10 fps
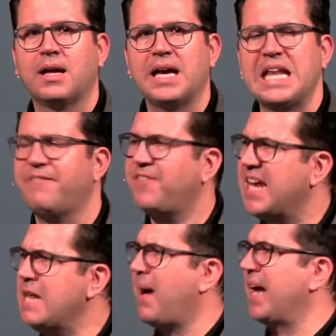And if
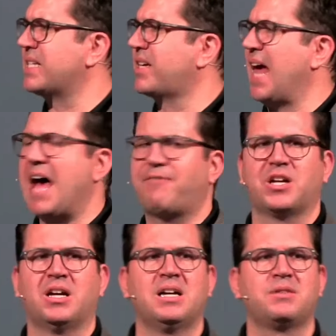anybody's going to have to
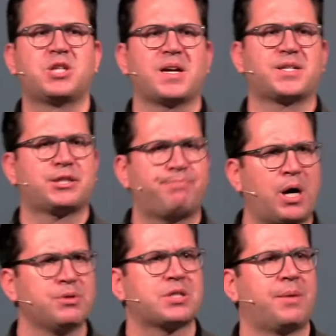
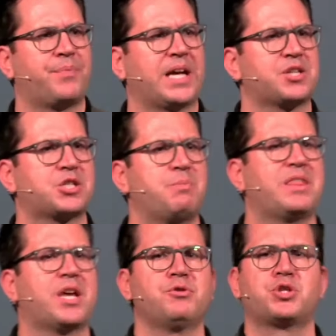expose something, it should be
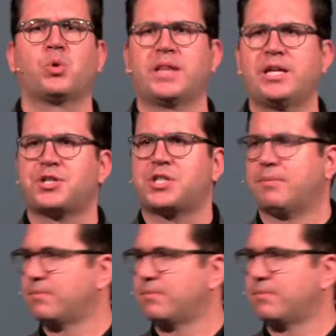those who are in leadership.